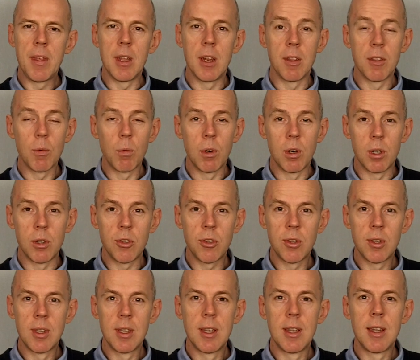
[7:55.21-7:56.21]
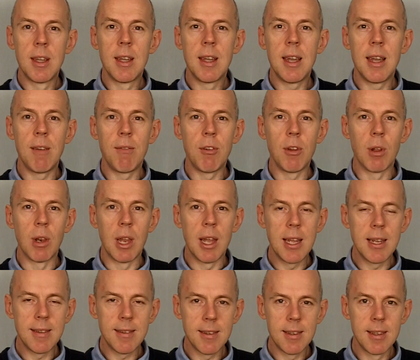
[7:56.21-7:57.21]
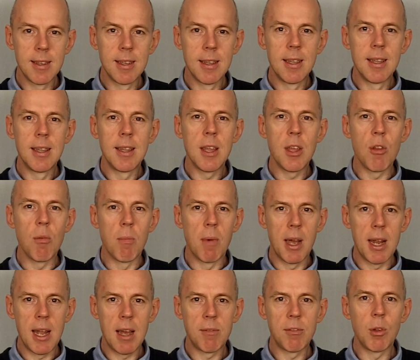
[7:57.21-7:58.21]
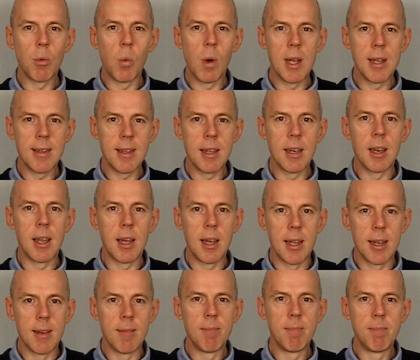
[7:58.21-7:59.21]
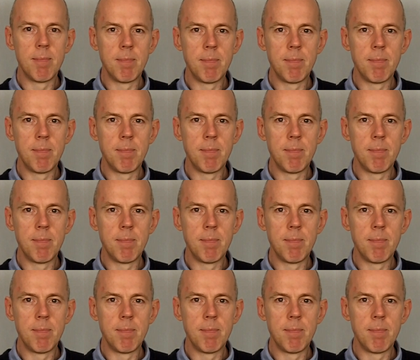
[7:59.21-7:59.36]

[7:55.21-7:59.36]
In other words, if you're late, you might have to wait in line.